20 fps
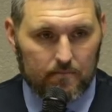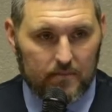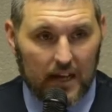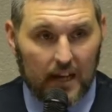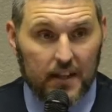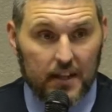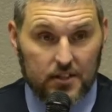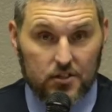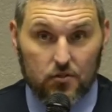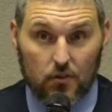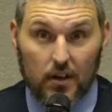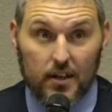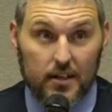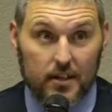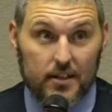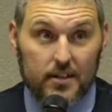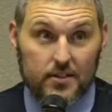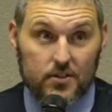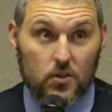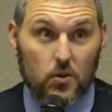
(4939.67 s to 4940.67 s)
Yeah, that's right.
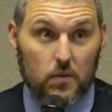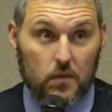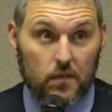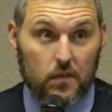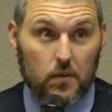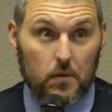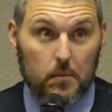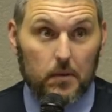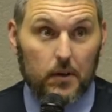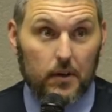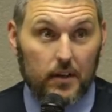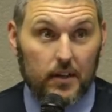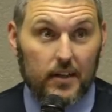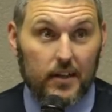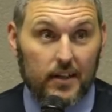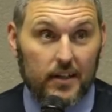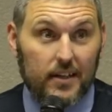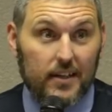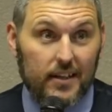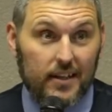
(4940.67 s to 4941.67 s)
It is over for
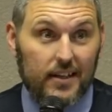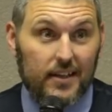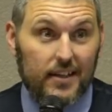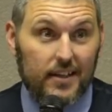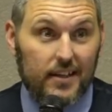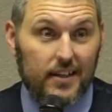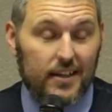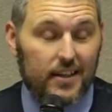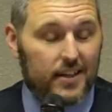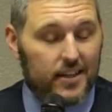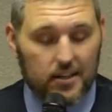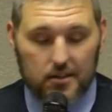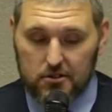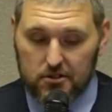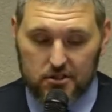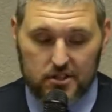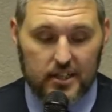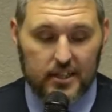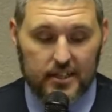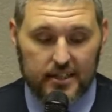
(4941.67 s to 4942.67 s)
America. You're
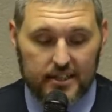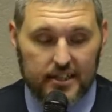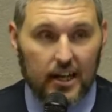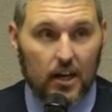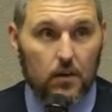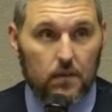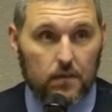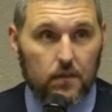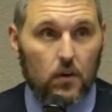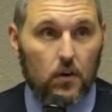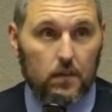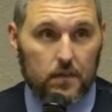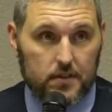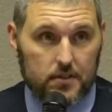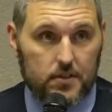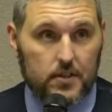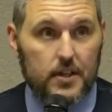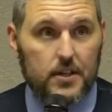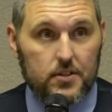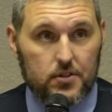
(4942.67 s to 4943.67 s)
seeing the downfall of
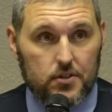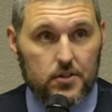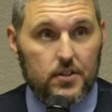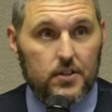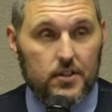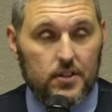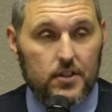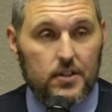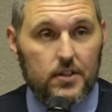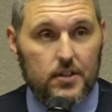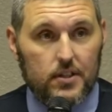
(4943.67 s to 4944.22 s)
this nation